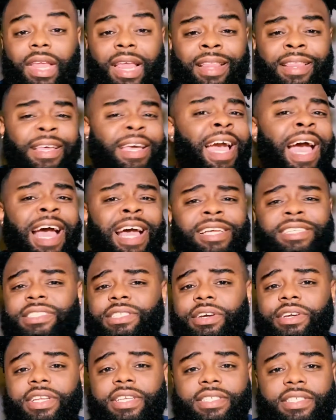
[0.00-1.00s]
The guy is
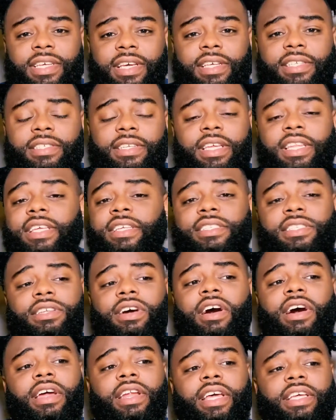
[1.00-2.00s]
36. He didn't
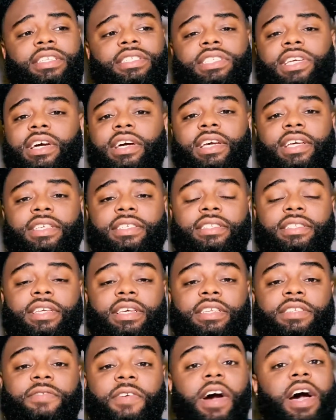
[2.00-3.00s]
start as young as
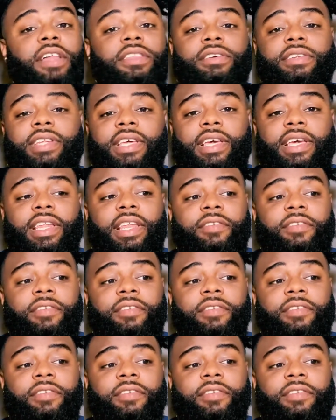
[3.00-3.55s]
his father did.